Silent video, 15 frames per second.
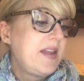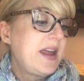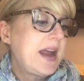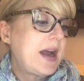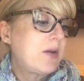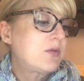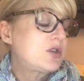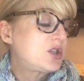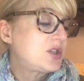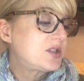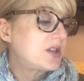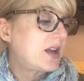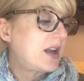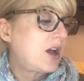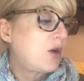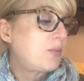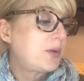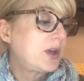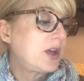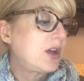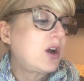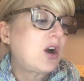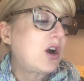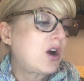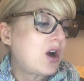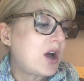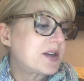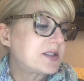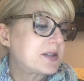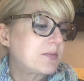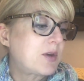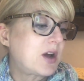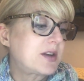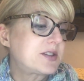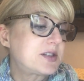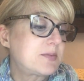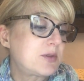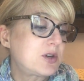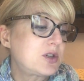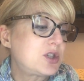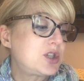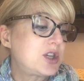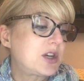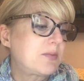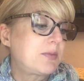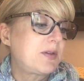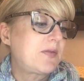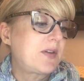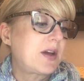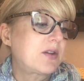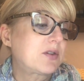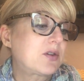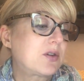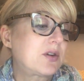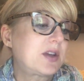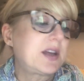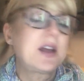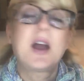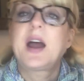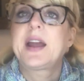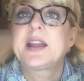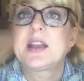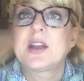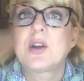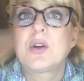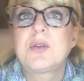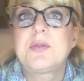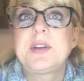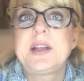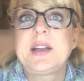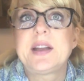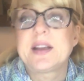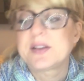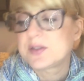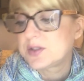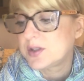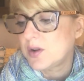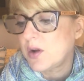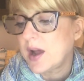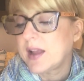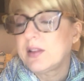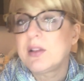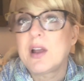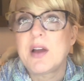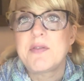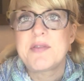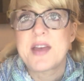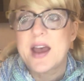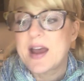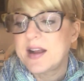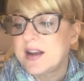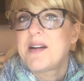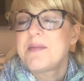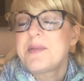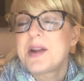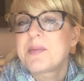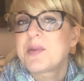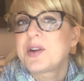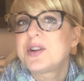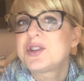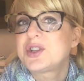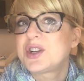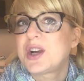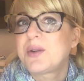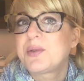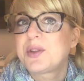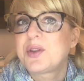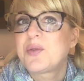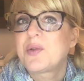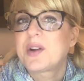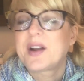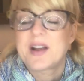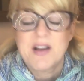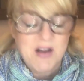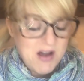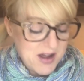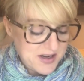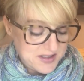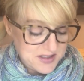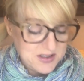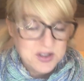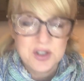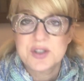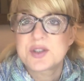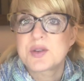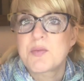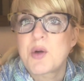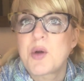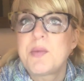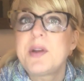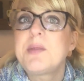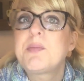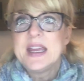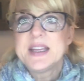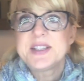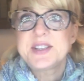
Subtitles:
And when she's not helping her awesome customers, she can be found cooking, hiking, or reading. So I love that. And I'm going to share with you what I got in just a moment.